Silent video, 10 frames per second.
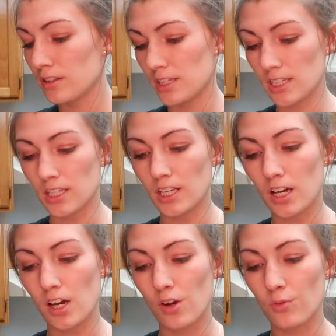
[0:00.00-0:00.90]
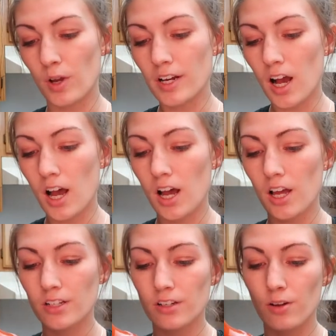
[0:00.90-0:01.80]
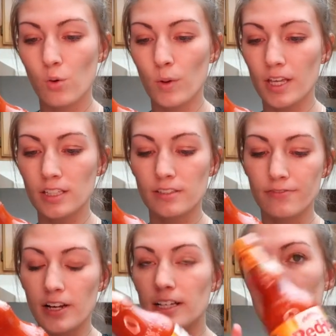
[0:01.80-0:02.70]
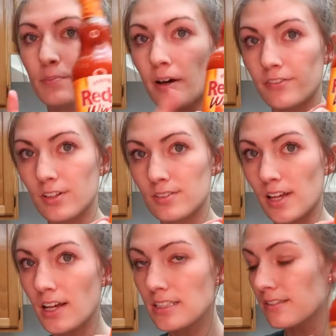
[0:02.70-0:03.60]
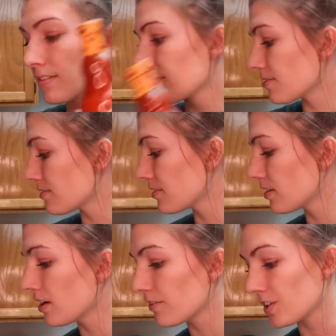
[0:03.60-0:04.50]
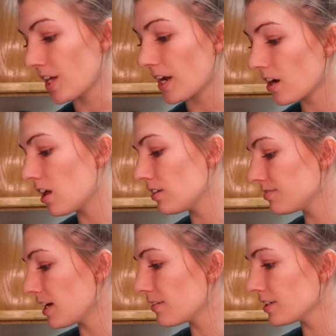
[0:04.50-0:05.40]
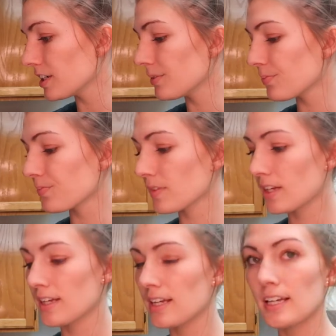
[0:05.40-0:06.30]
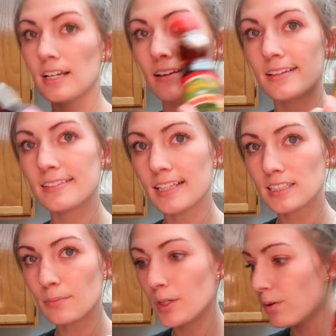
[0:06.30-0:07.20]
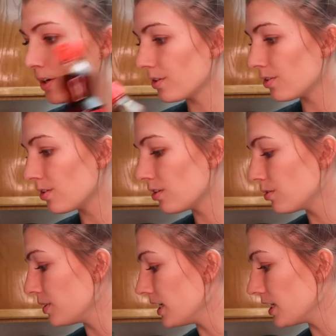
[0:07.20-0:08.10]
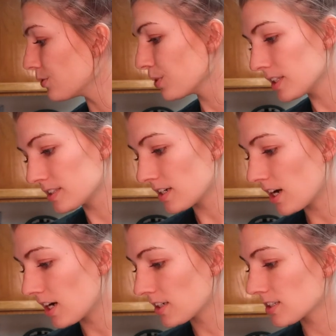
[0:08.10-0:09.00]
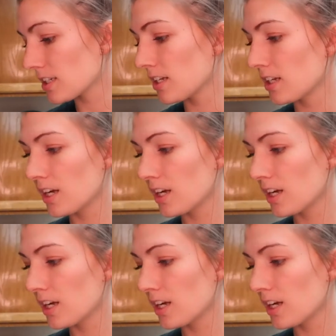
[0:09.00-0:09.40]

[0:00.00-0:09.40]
The Red Hot Wings Frank's buffalo sauce. For that cauliflower, sesame oil we needed restocked.